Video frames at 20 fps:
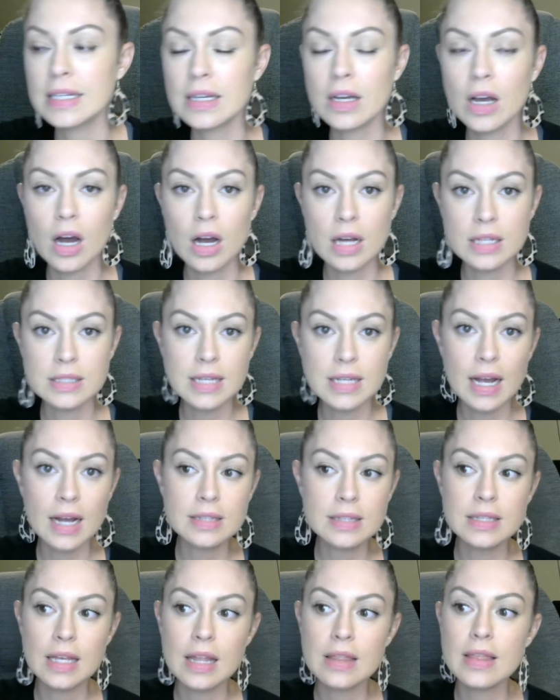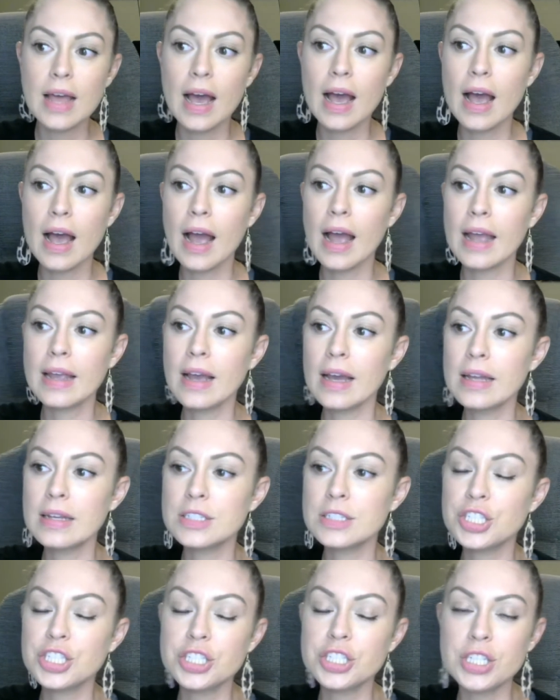contact that I kind of
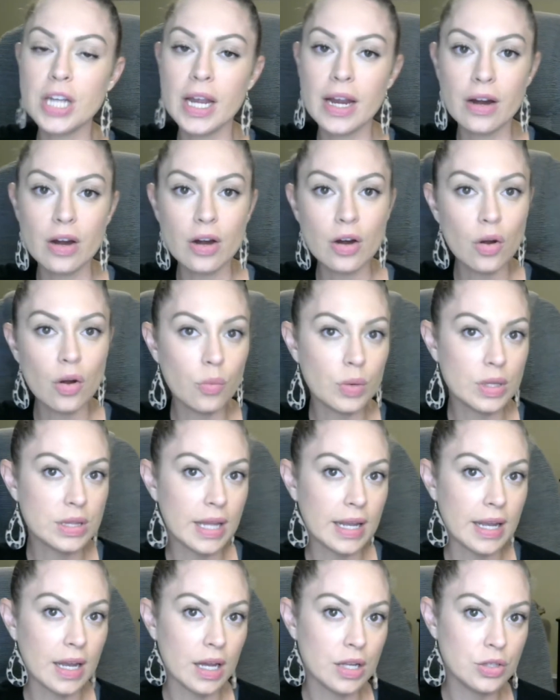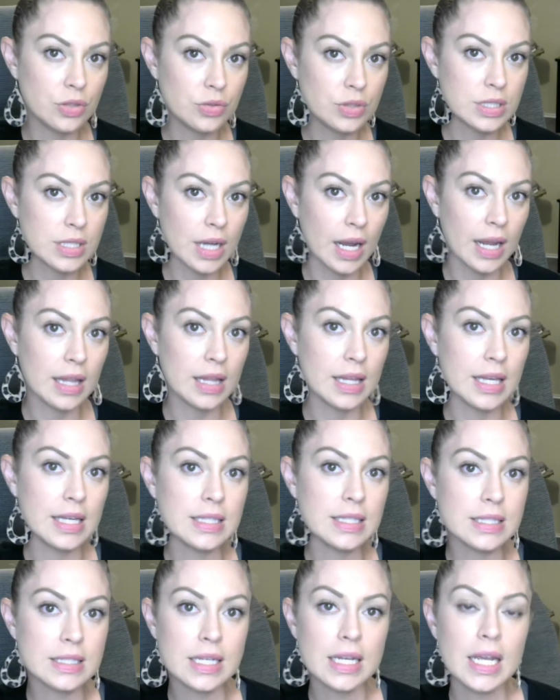share with like a new
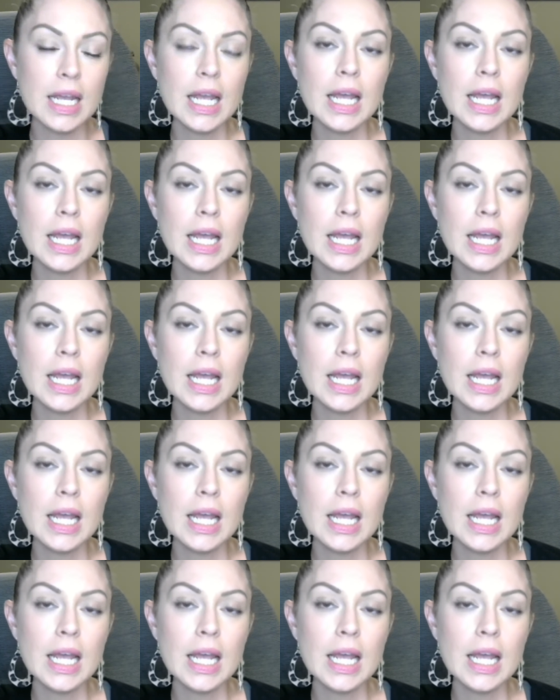stylist,